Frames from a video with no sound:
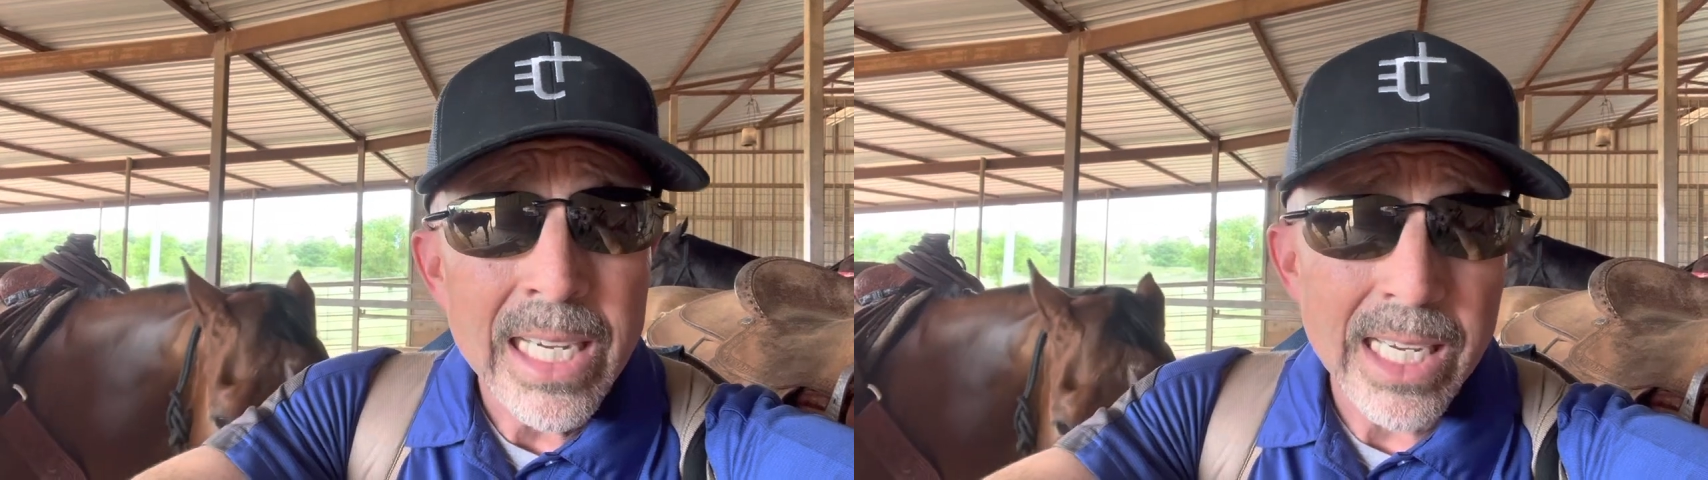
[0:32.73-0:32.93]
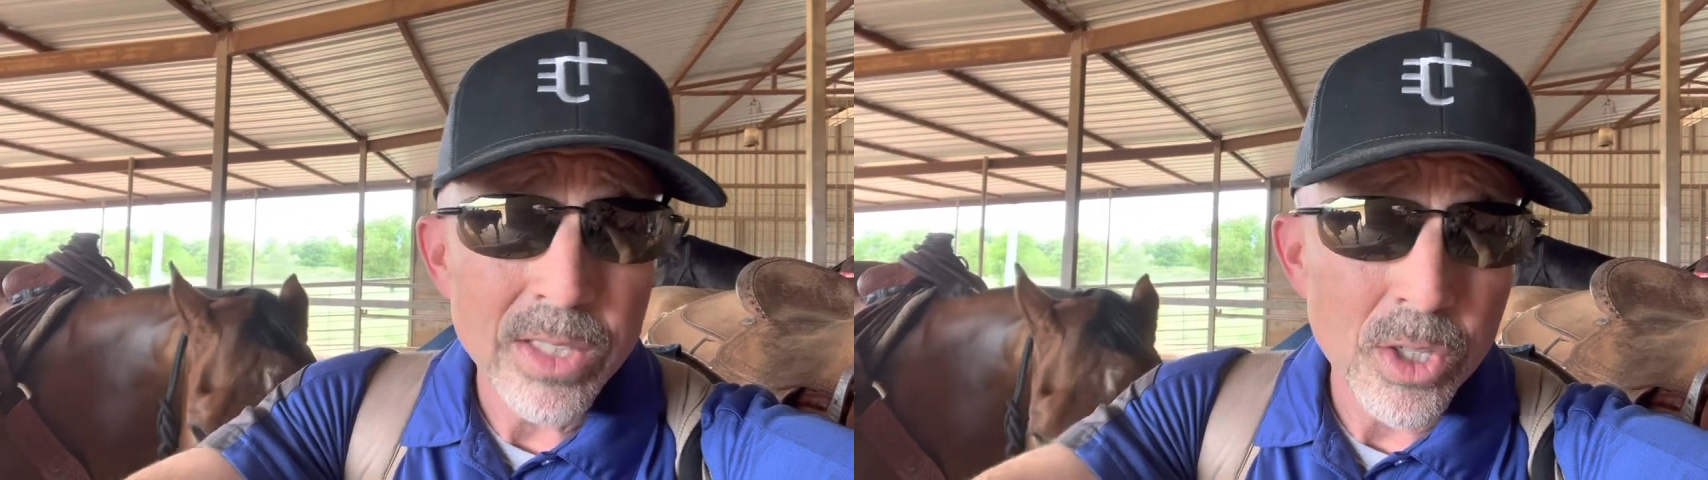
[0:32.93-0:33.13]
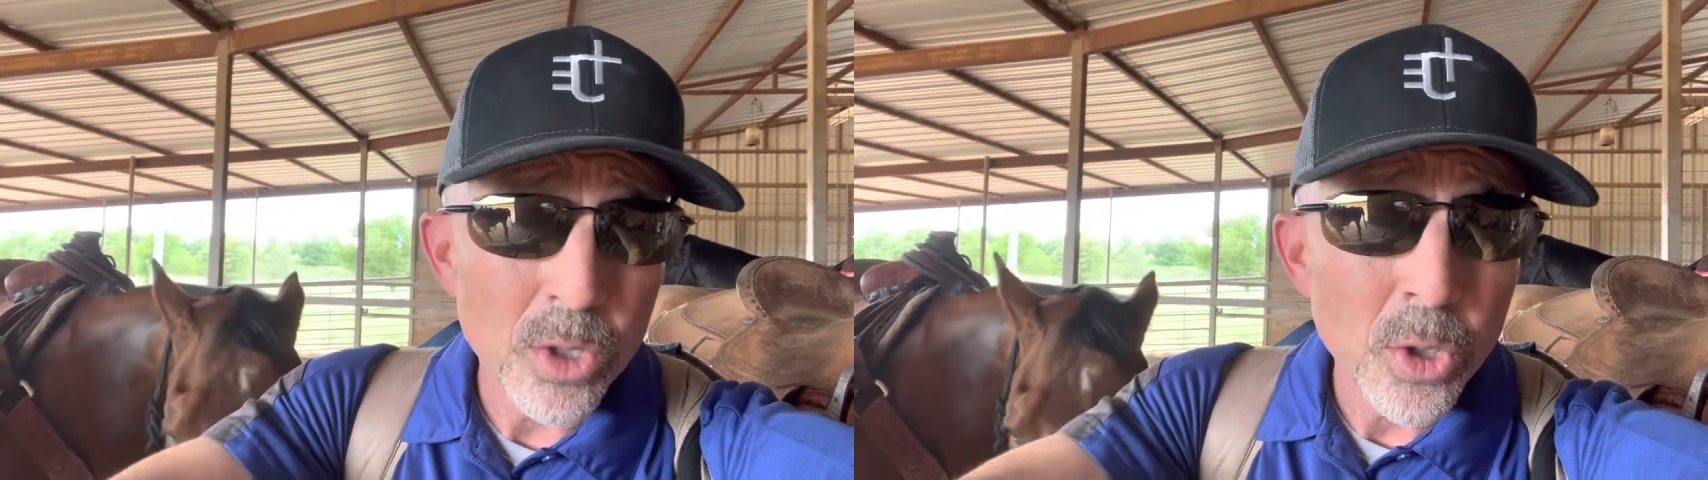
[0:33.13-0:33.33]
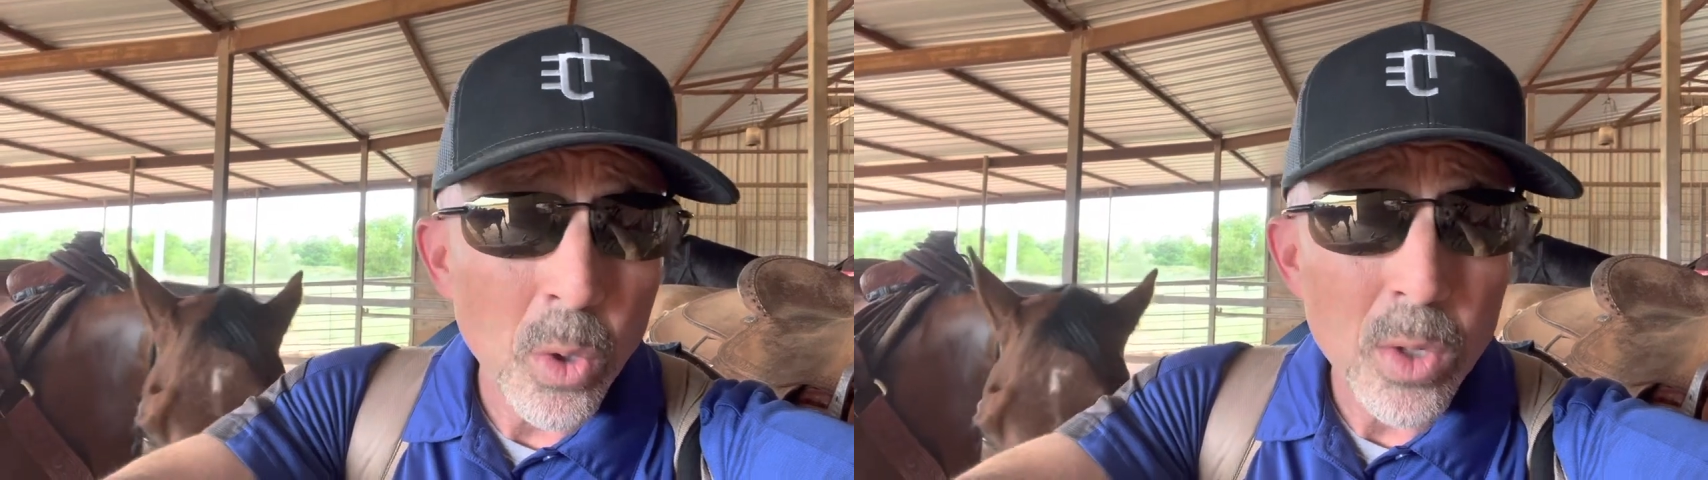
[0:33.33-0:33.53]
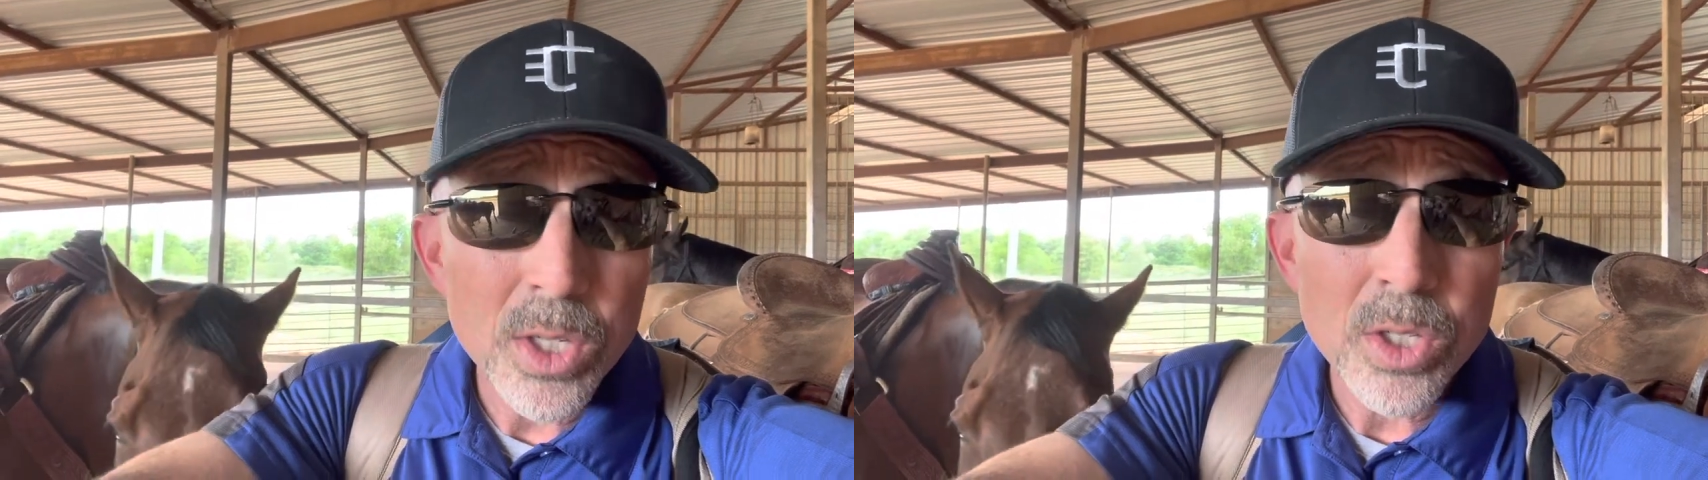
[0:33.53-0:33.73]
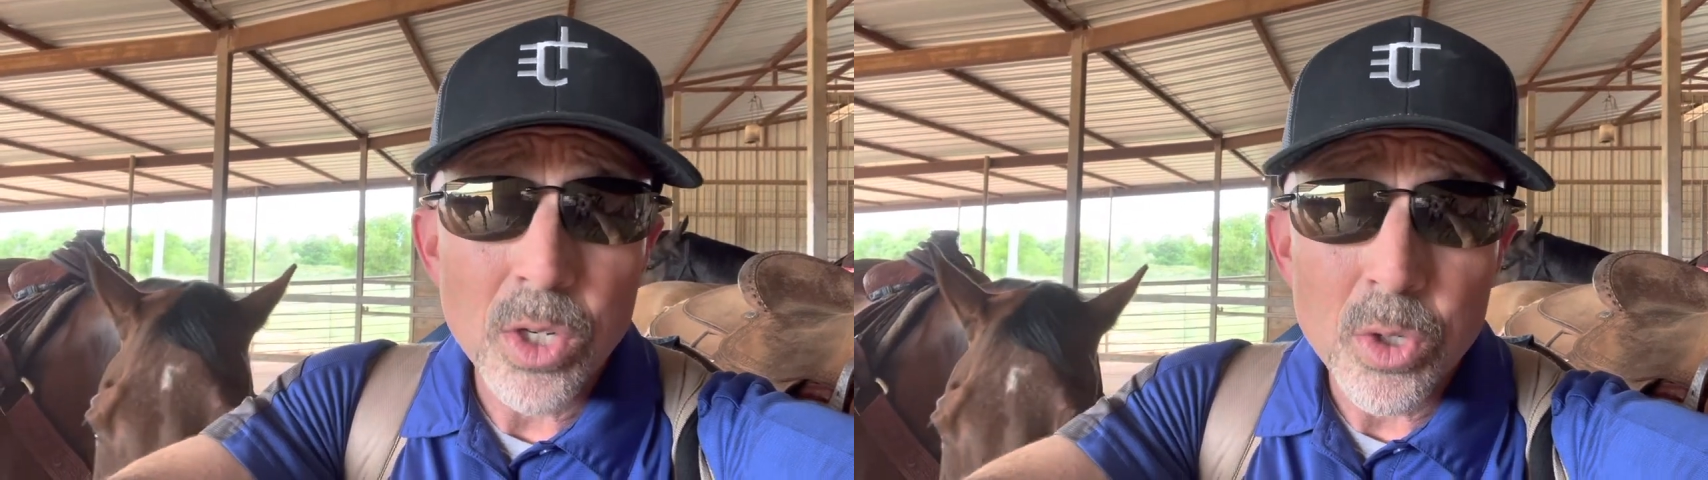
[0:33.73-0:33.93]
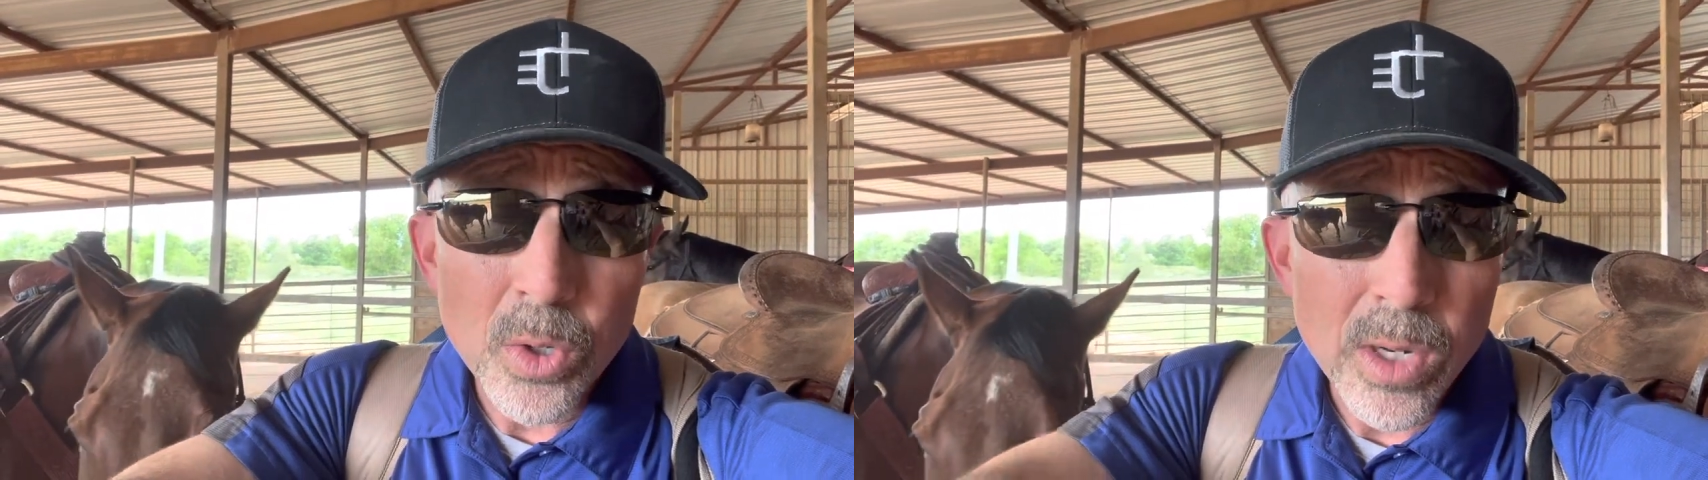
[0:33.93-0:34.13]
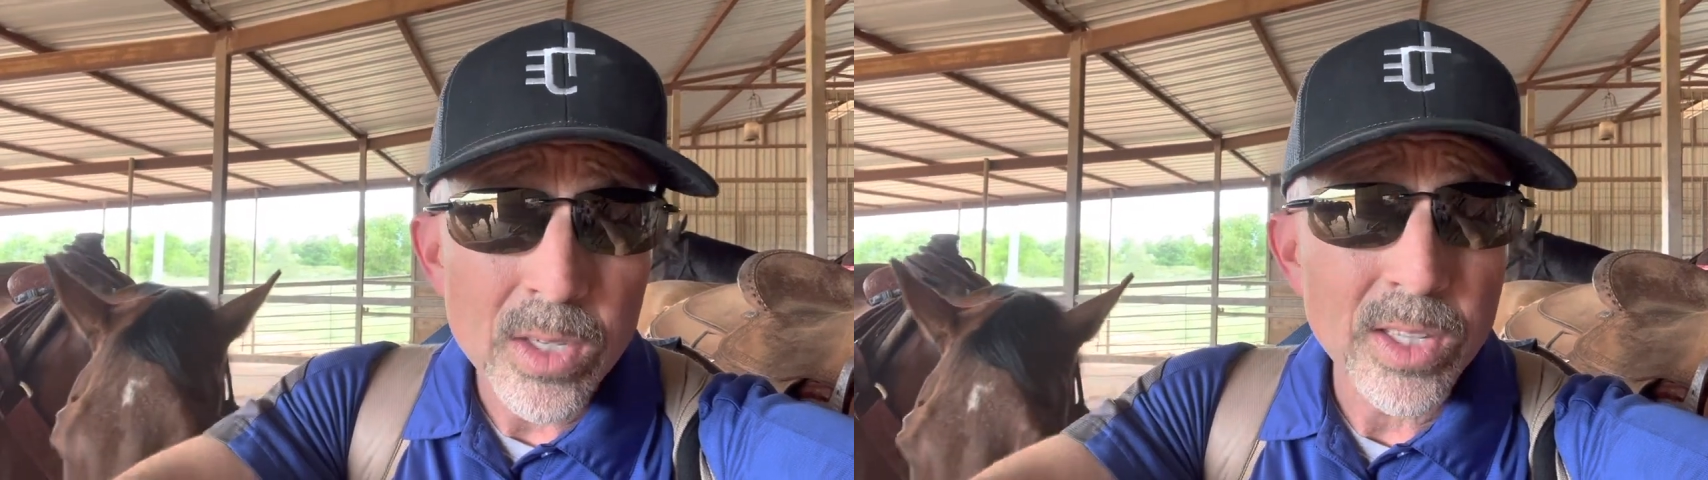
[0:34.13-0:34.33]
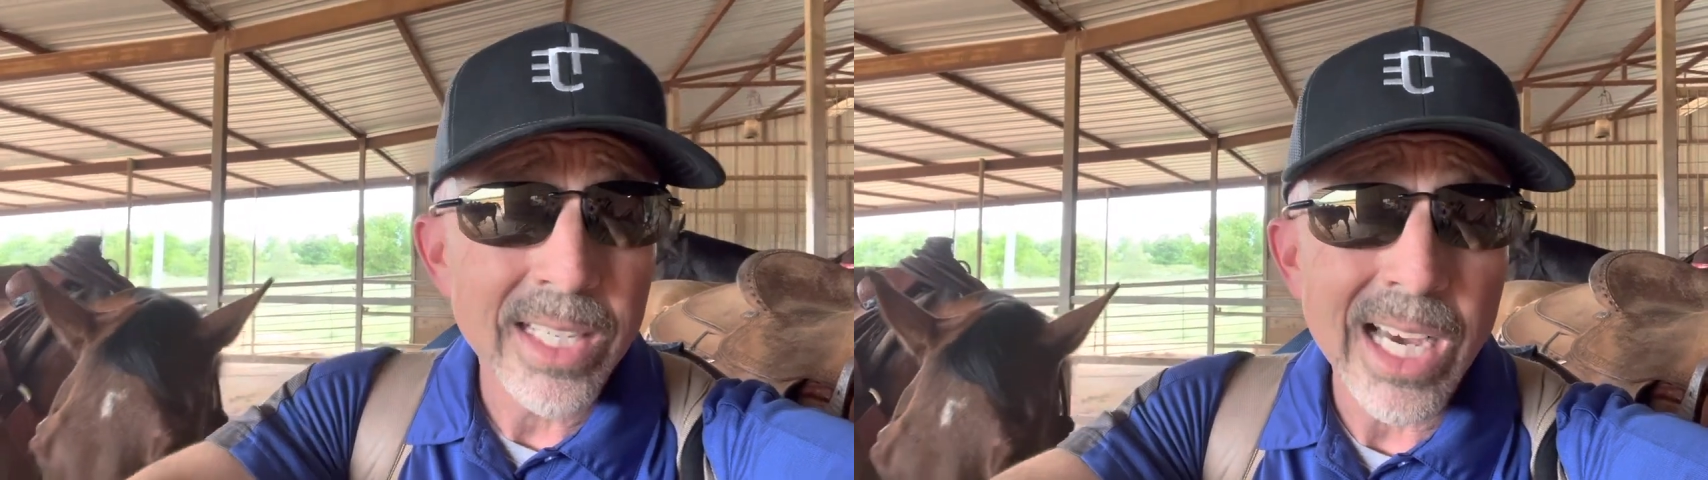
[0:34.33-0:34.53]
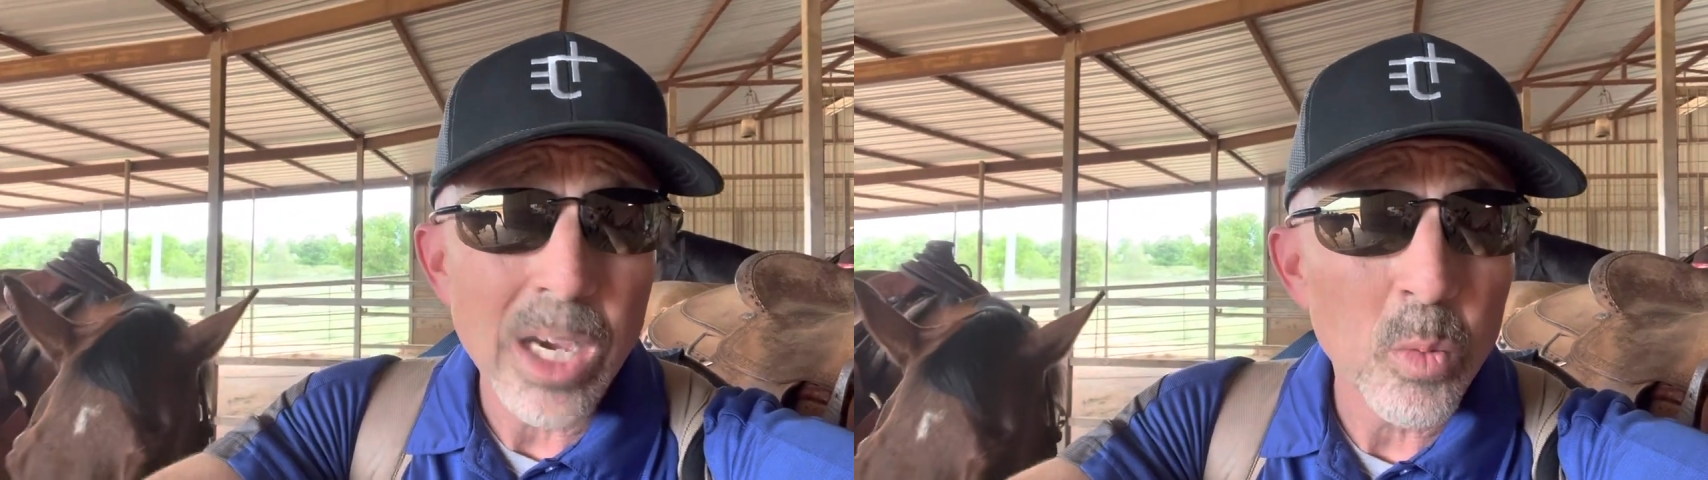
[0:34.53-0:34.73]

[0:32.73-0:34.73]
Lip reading: It's a choice to trust that God